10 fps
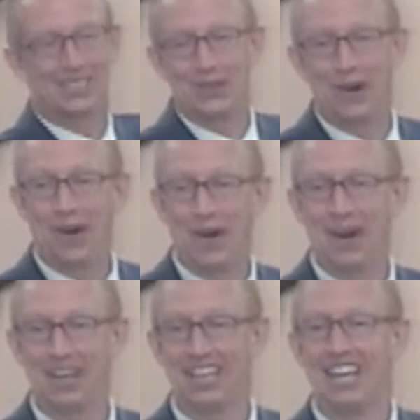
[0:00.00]

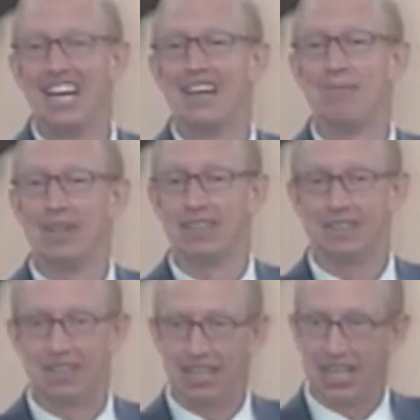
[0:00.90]
hard, but
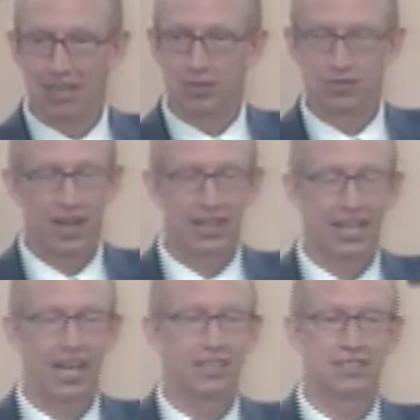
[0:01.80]
it was finding
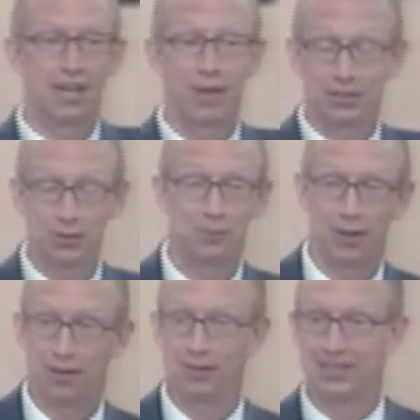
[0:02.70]
out it's not about you,
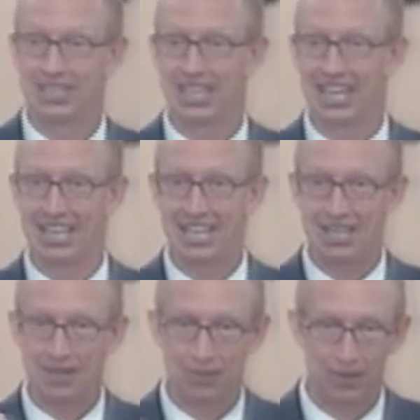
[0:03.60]
Paul. And
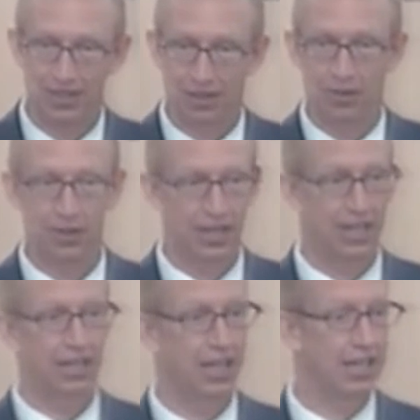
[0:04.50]
he, you know,
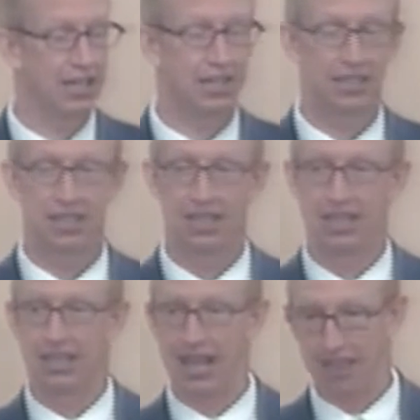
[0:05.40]
he, he
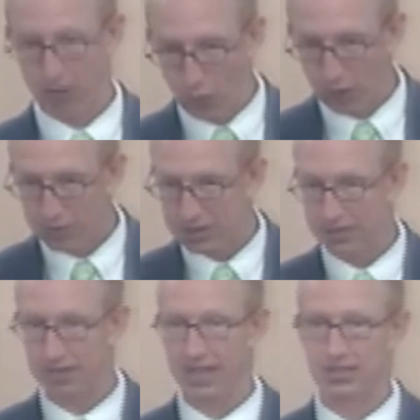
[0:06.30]
that thorn was in the
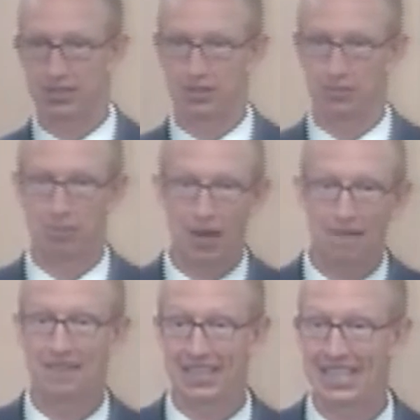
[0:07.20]
flesh to
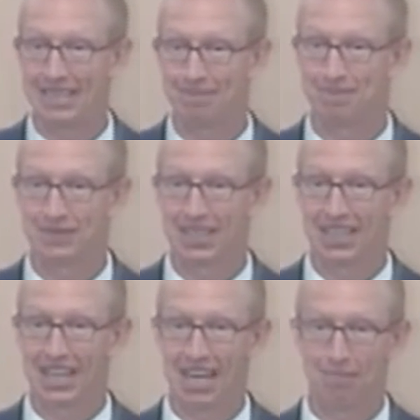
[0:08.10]
buffet him.
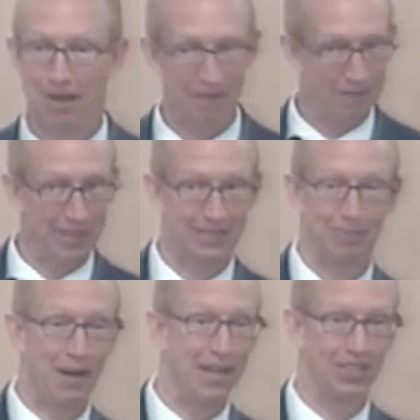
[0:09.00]
And buffet means to
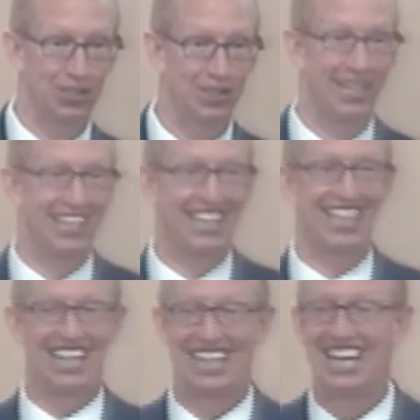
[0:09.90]
punch.
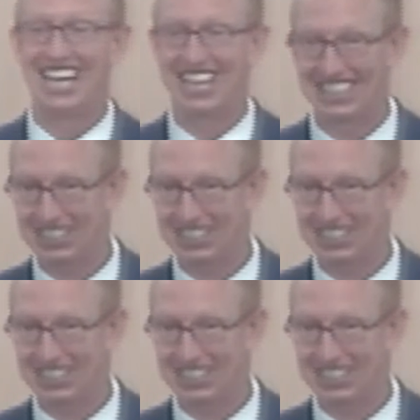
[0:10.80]
It's